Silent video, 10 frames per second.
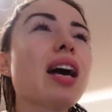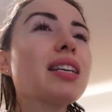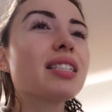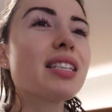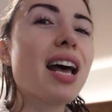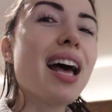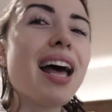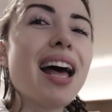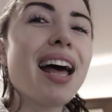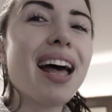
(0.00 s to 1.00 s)
us.
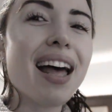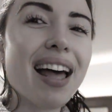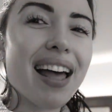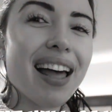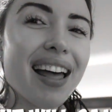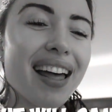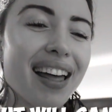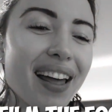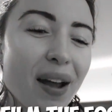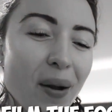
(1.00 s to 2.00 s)
But will Samara
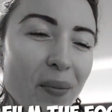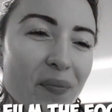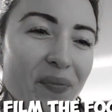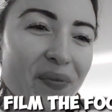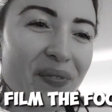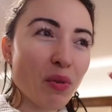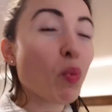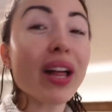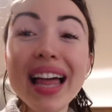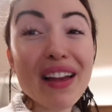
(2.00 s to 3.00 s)
film the food? That
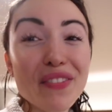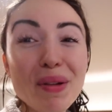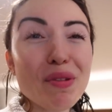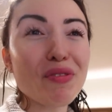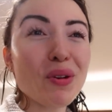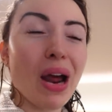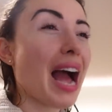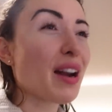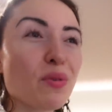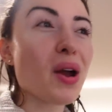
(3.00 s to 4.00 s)
will I film the food?
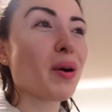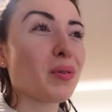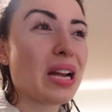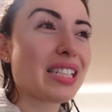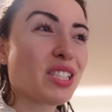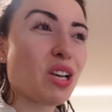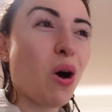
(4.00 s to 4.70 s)
I don't know. It's